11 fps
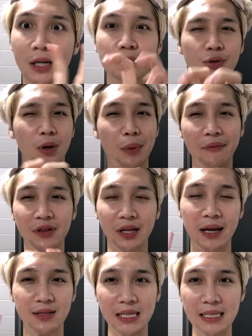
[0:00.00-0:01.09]
it can absorb
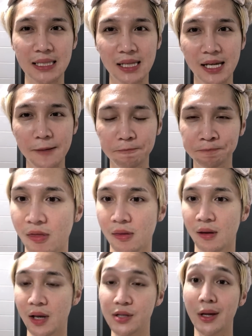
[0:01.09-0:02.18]
everything else easily.
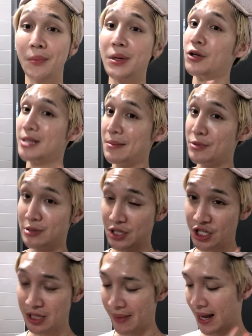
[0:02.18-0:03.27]
And so that would be a good time to use a
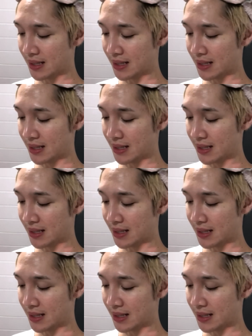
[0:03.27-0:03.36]
sheet